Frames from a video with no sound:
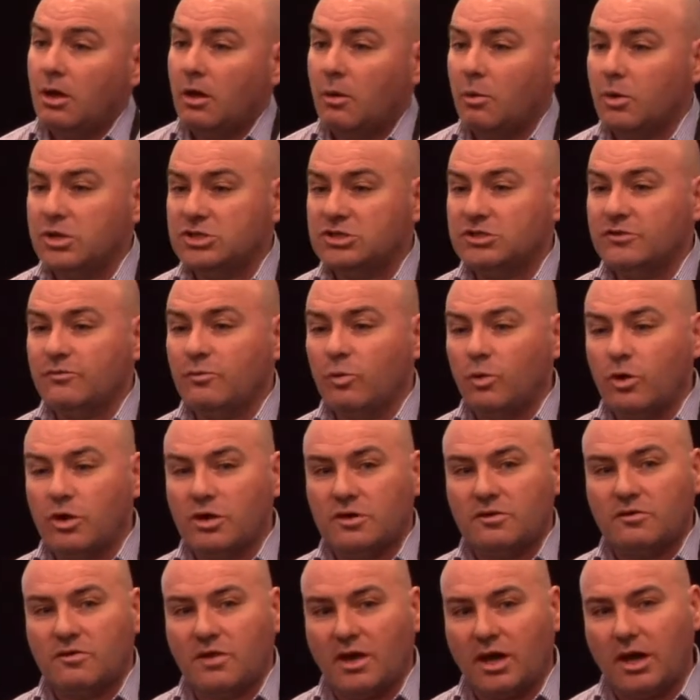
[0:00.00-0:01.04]
Once you've
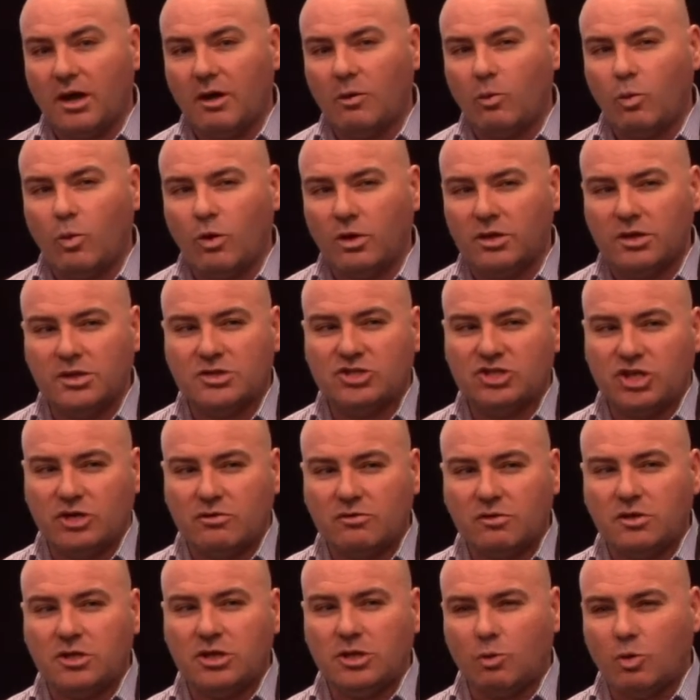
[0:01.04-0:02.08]
worked out what you
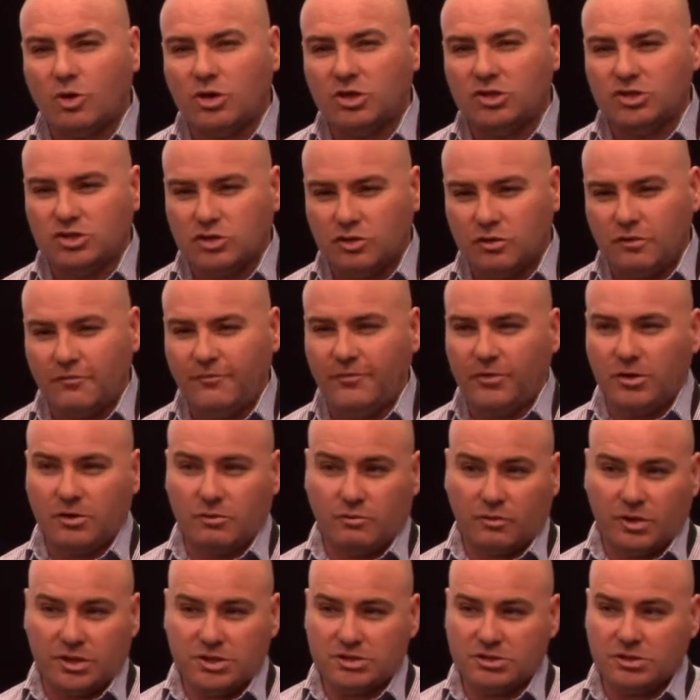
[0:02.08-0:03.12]
want to do for your
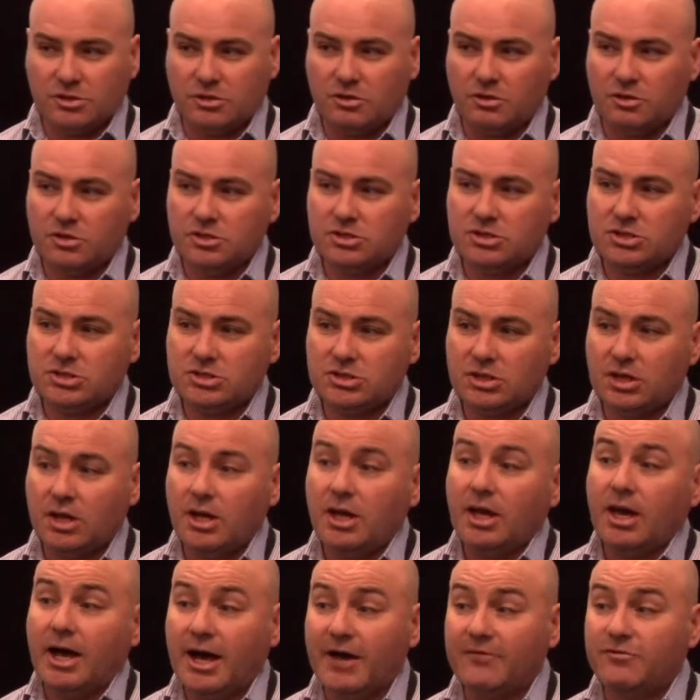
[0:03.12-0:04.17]
research,
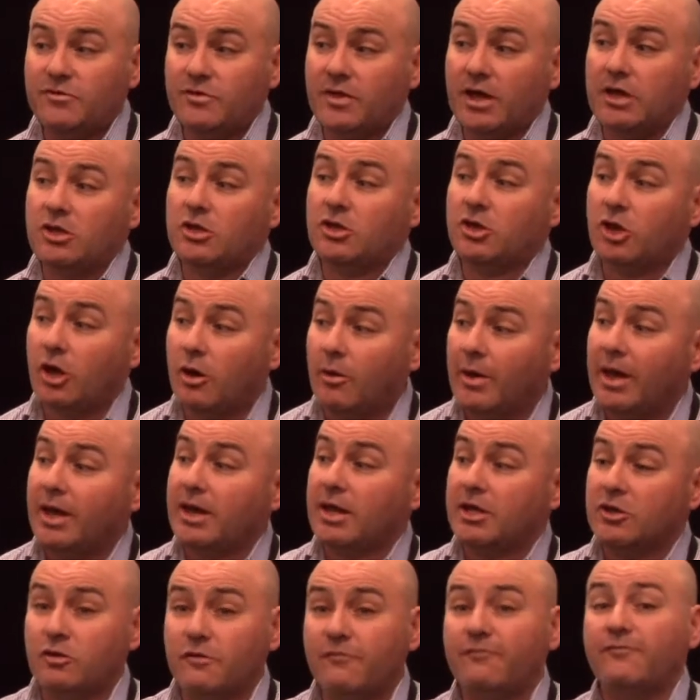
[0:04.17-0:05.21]
after that you go out
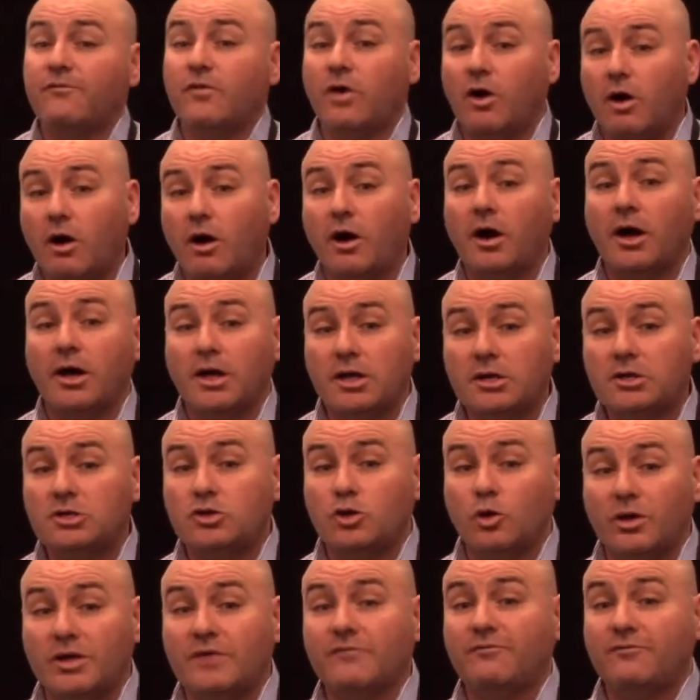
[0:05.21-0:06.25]
and you find
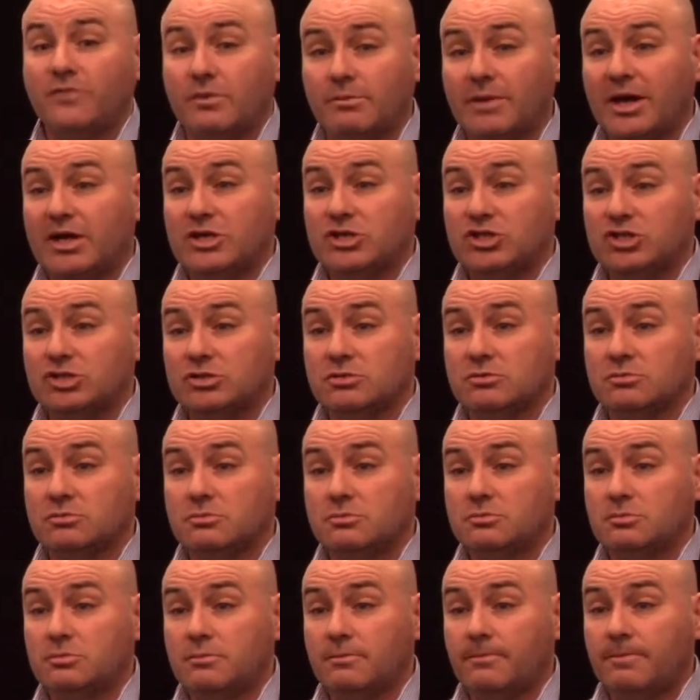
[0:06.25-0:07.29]
your information.
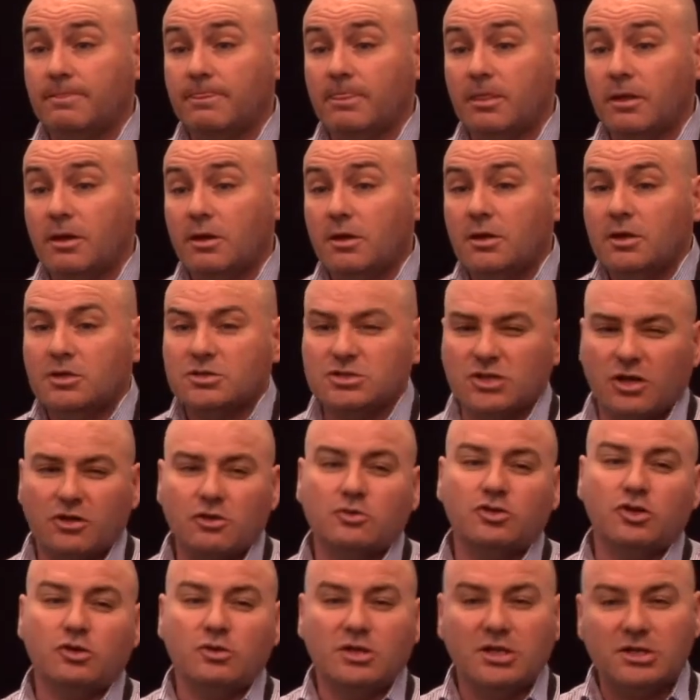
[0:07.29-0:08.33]
So
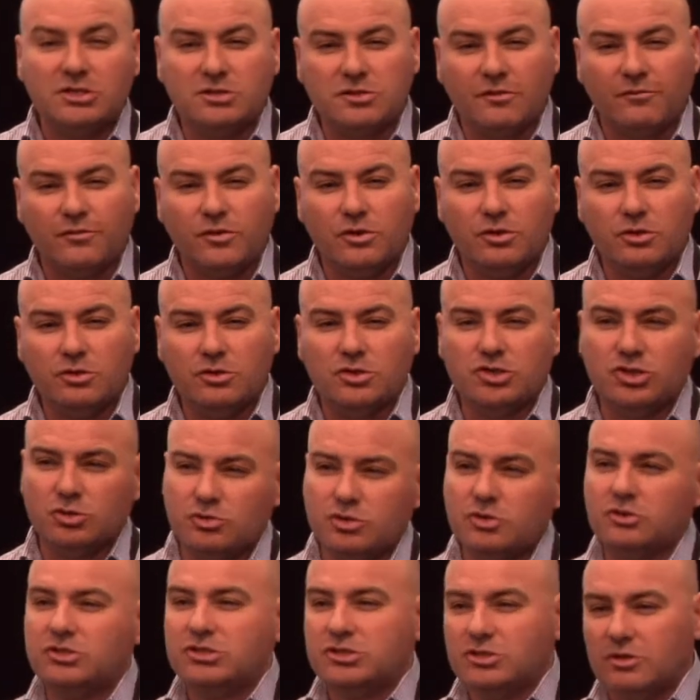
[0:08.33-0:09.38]
you'll do interviews, you'll
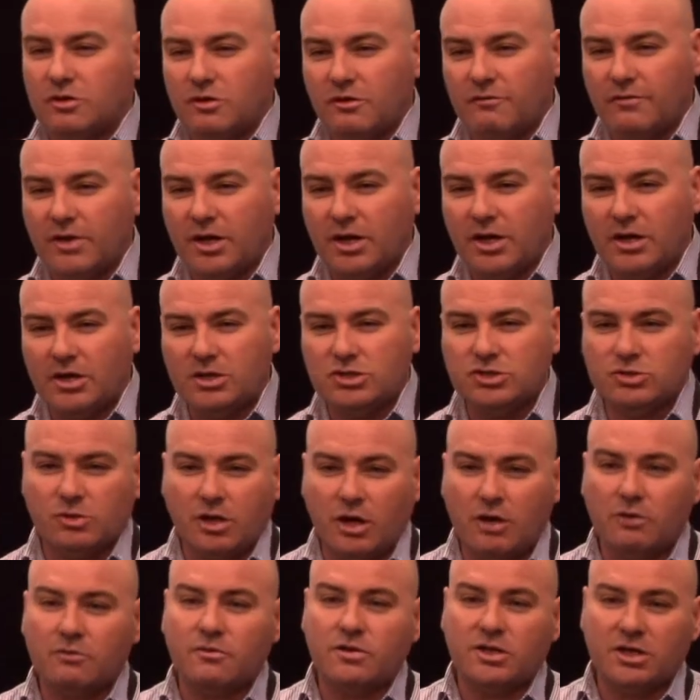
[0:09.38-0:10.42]
do surveys, you'll
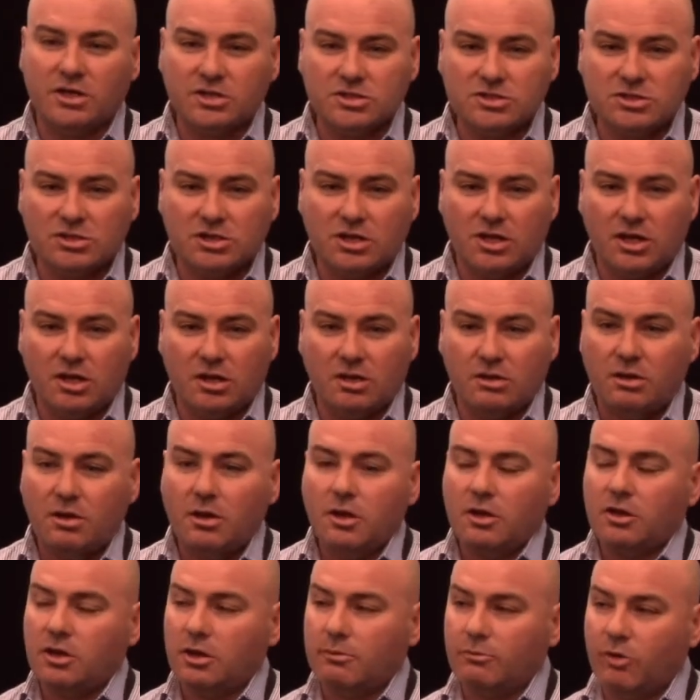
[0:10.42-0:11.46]
go on the internet,
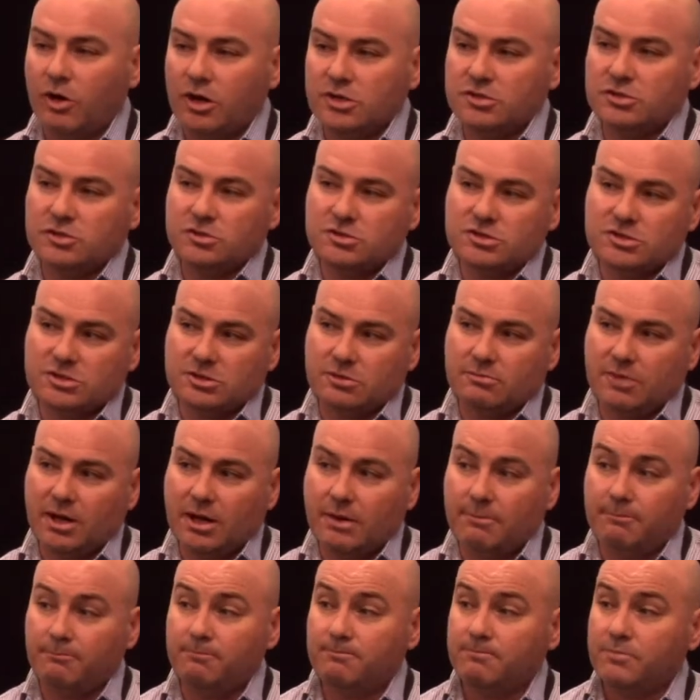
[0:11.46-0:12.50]
you might do
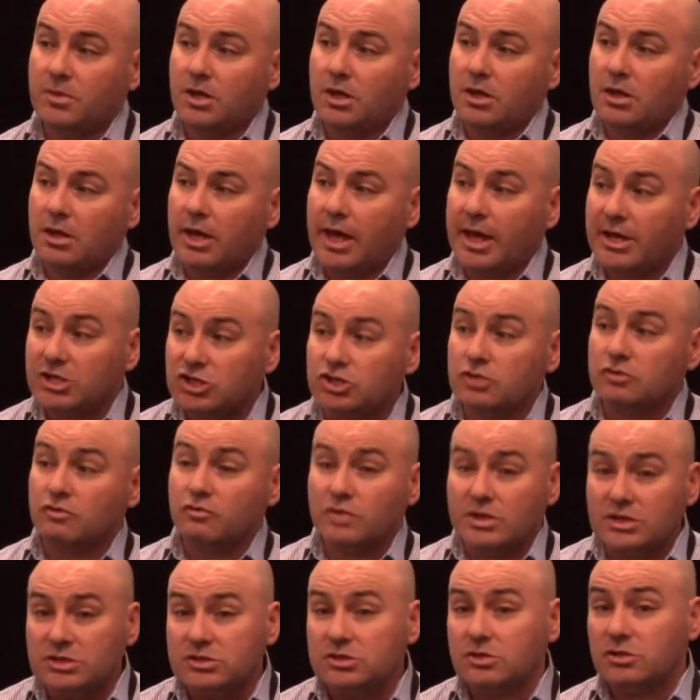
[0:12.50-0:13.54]
some action
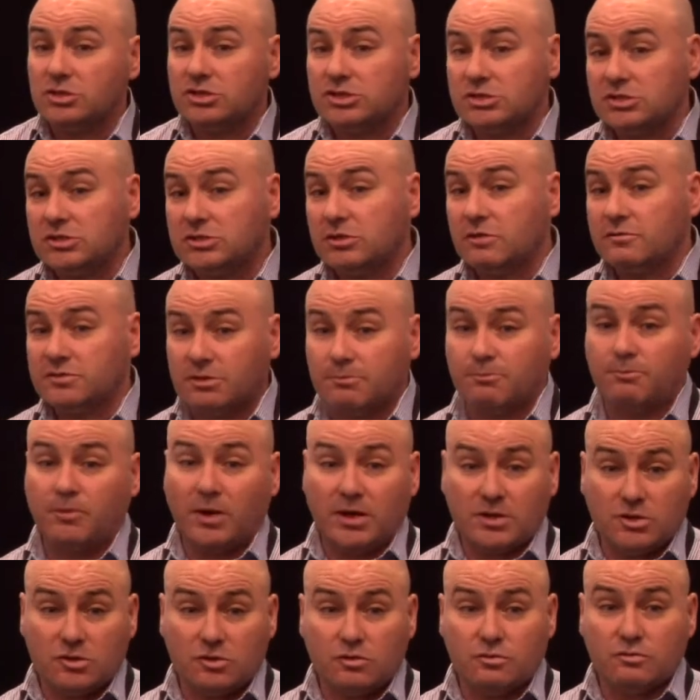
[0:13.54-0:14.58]
research yourself, some
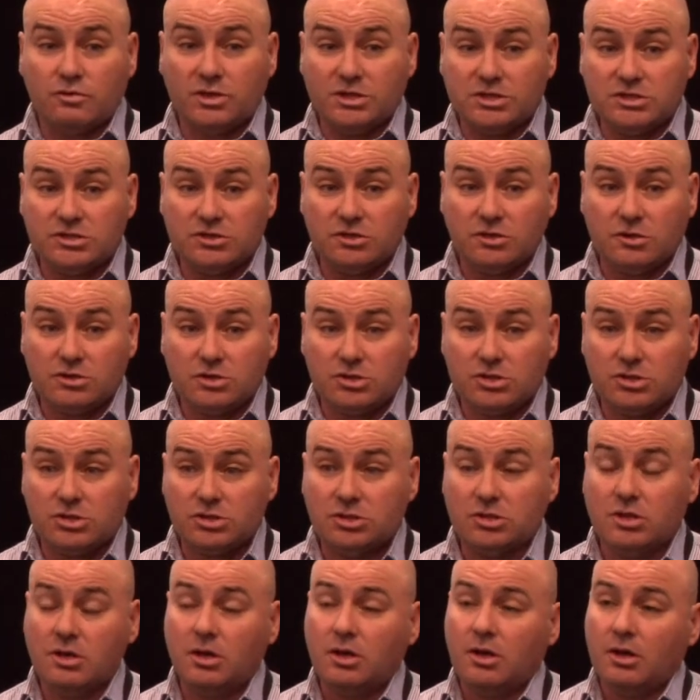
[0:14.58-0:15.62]
practical research.